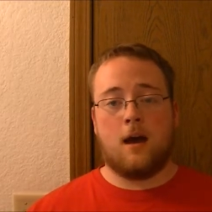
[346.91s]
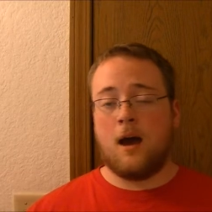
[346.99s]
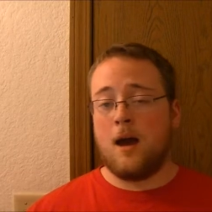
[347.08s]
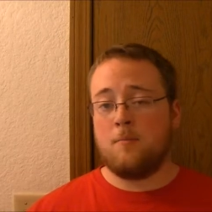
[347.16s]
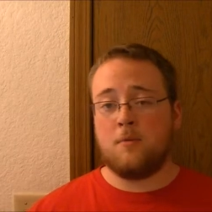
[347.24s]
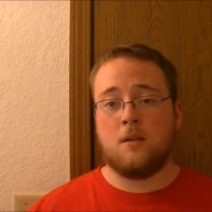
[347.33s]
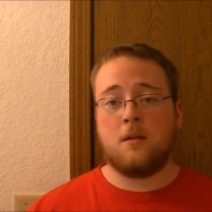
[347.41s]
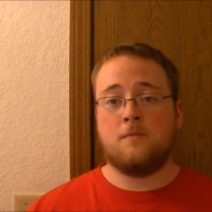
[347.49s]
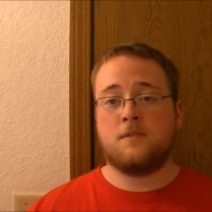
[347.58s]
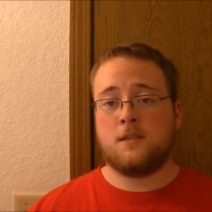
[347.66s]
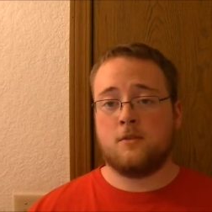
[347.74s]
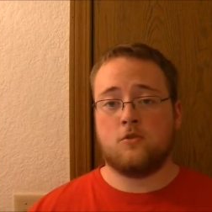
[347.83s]
I believe
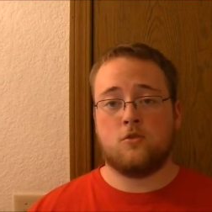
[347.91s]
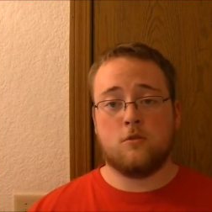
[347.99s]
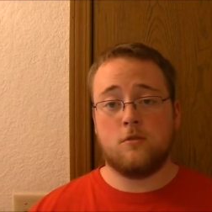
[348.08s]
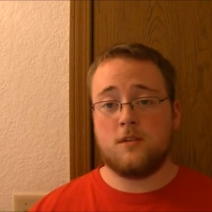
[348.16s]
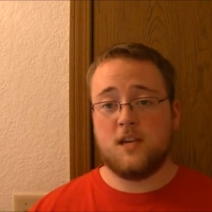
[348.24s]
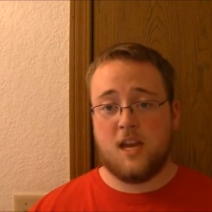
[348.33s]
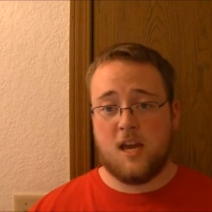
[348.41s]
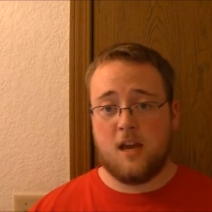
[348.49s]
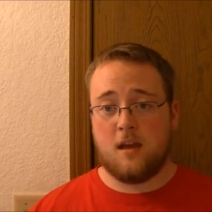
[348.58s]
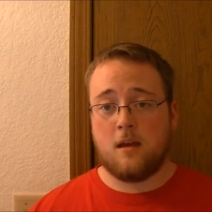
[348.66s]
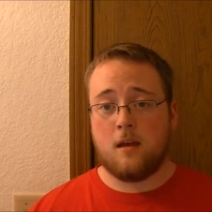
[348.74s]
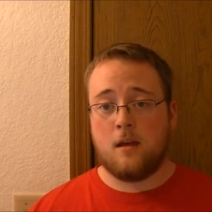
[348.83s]
still true today.